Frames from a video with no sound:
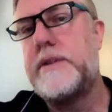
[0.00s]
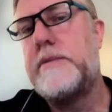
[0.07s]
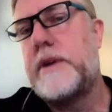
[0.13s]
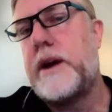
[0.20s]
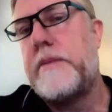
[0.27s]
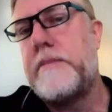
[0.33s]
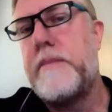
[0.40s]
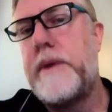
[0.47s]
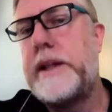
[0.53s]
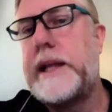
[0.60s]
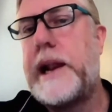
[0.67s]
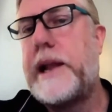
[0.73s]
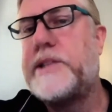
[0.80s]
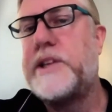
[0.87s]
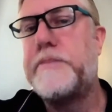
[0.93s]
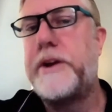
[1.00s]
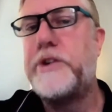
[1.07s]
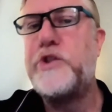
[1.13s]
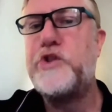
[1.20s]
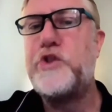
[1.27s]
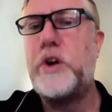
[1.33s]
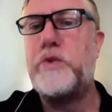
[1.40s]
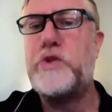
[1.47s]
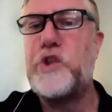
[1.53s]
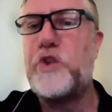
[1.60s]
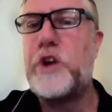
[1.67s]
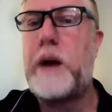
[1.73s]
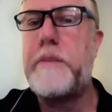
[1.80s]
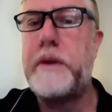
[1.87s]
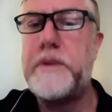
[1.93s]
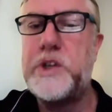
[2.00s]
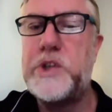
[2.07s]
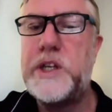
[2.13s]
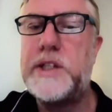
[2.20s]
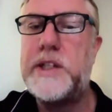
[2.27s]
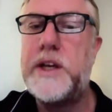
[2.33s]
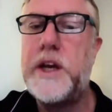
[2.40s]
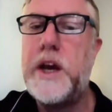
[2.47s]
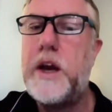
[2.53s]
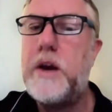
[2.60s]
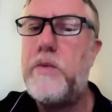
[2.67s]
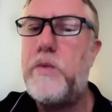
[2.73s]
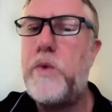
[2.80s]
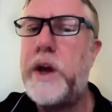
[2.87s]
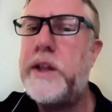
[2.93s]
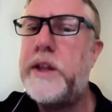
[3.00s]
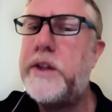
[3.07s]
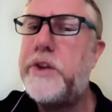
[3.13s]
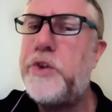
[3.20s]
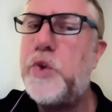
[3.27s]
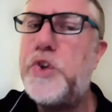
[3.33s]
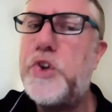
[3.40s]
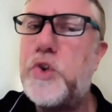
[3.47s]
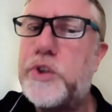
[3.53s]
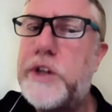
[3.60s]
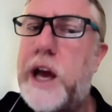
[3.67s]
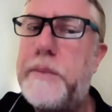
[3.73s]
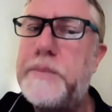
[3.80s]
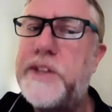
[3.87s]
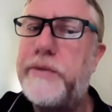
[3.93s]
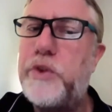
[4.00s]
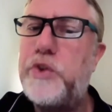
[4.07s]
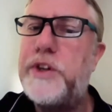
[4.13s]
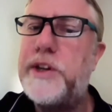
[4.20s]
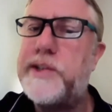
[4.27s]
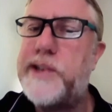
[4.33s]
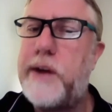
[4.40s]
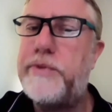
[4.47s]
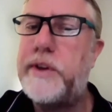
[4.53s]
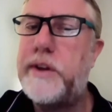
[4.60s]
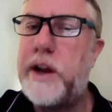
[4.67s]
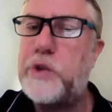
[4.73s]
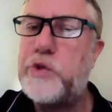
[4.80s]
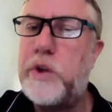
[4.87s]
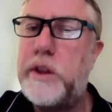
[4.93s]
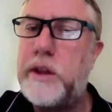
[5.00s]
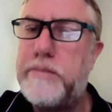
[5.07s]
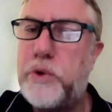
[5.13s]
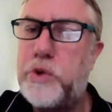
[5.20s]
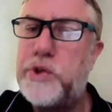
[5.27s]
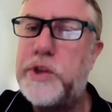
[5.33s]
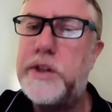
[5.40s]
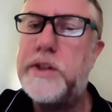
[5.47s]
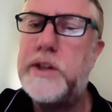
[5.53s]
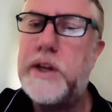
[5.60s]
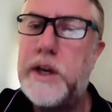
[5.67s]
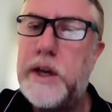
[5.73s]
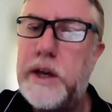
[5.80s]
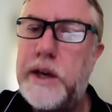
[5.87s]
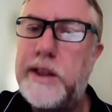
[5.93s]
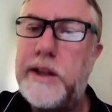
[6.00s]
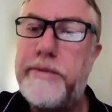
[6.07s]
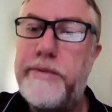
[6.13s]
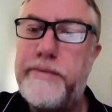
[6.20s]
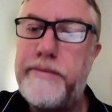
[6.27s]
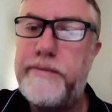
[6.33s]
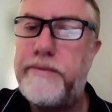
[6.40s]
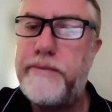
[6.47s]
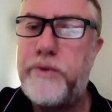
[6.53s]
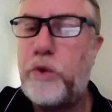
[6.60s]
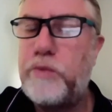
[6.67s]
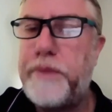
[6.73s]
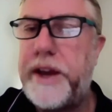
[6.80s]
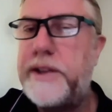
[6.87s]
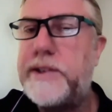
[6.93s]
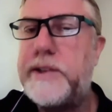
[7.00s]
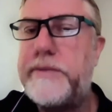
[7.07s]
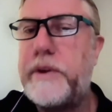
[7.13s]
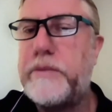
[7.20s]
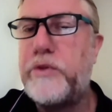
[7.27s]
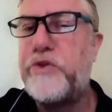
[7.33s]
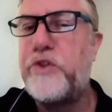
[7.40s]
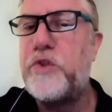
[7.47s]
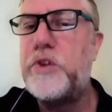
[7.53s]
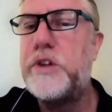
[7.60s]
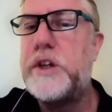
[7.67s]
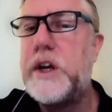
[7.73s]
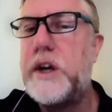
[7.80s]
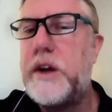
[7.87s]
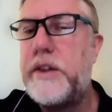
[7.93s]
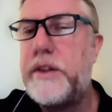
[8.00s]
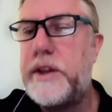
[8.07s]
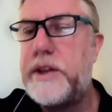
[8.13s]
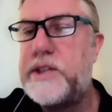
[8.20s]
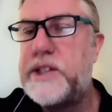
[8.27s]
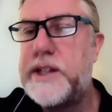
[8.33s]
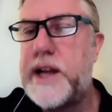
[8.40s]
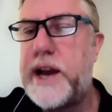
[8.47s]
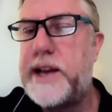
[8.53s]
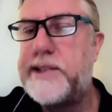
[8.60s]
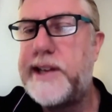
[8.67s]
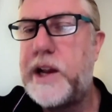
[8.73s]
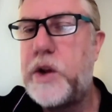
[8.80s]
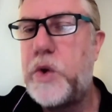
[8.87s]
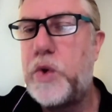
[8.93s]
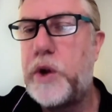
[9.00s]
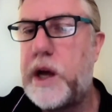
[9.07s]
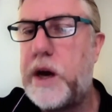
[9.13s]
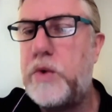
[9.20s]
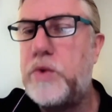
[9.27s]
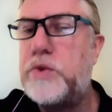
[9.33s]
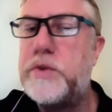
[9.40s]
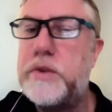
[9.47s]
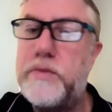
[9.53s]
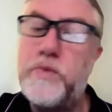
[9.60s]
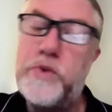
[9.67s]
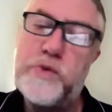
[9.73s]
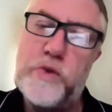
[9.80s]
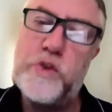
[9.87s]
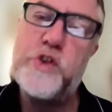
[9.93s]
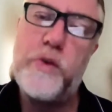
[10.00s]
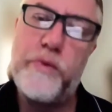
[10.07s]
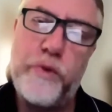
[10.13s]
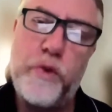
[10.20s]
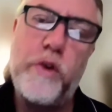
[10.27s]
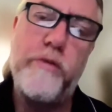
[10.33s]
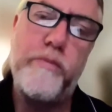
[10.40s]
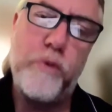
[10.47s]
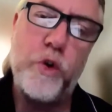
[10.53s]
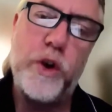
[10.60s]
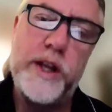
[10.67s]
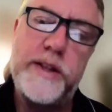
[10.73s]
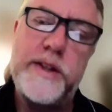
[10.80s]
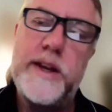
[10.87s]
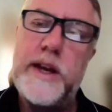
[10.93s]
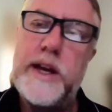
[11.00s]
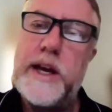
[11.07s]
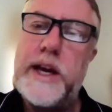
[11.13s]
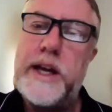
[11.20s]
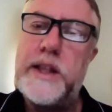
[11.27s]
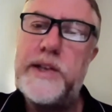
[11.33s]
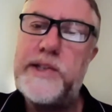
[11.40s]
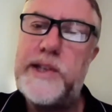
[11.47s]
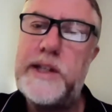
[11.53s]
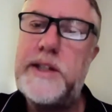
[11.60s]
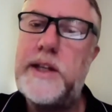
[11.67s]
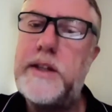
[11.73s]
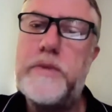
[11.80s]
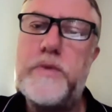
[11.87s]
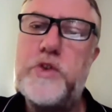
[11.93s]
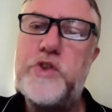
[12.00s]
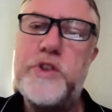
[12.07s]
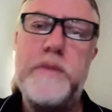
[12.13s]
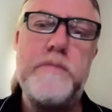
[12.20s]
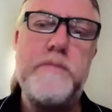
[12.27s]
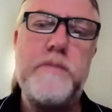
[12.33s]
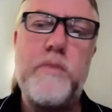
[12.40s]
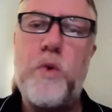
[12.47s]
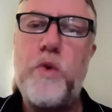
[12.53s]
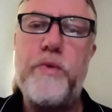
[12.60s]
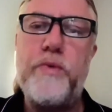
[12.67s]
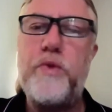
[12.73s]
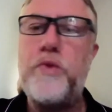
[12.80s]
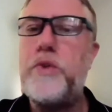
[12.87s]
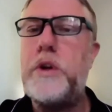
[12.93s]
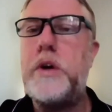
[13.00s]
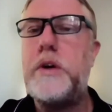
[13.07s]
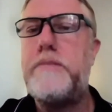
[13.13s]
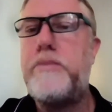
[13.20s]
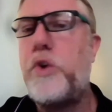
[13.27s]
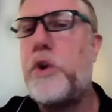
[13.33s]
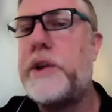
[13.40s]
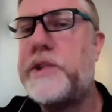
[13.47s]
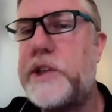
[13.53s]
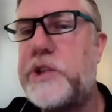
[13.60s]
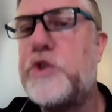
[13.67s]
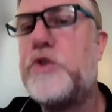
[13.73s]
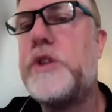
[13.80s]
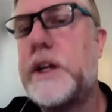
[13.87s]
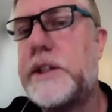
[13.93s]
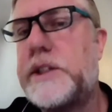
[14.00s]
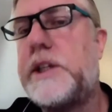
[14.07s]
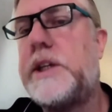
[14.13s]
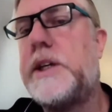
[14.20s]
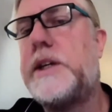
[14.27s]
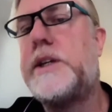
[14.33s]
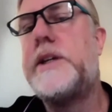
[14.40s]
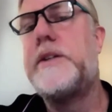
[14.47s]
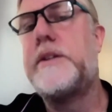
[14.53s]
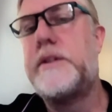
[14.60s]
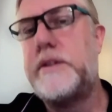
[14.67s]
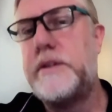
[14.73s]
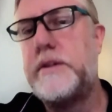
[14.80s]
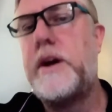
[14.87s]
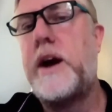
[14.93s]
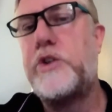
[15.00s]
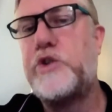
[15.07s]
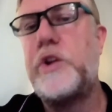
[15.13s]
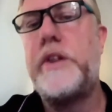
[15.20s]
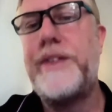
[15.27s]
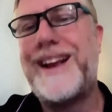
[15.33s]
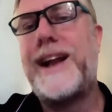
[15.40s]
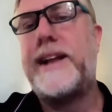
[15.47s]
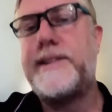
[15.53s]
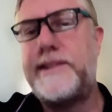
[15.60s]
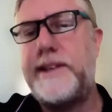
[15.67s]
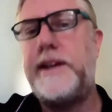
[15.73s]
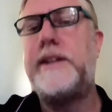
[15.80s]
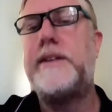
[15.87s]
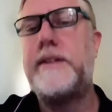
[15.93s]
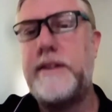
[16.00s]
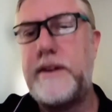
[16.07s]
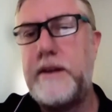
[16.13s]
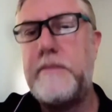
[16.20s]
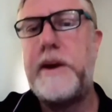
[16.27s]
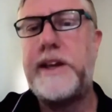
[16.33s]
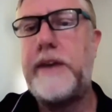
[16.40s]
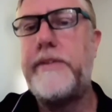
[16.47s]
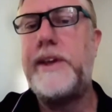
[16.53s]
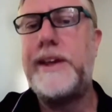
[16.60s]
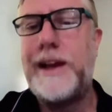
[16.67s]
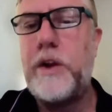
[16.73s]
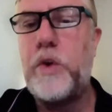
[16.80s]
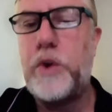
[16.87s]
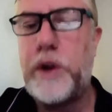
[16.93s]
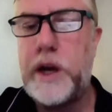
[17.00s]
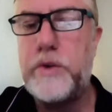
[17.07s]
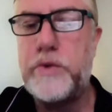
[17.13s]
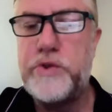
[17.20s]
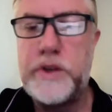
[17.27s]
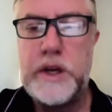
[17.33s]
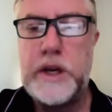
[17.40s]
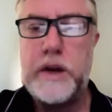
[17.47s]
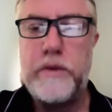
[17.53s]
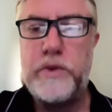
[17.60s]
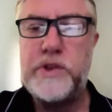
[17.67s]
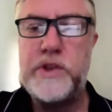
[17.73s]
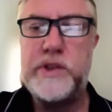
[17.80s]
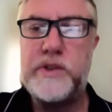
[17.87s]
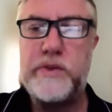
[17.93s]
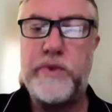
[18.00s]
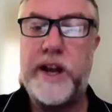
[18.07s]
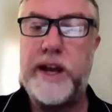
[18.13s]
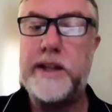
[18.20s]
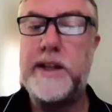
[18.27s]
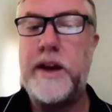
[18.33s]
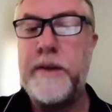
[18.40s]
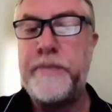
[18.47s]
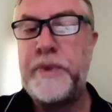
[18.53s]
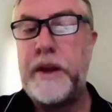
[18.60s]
I'm an allergic person, so I was not happy about that. When New York Times, a few years after, actually they posted in the front page, if I'm not wrong, this nice yellow cloud, which was full of pollen. And they said that it was an awful pollen season that year. And actually they can see it by having yellow clouds, which is great.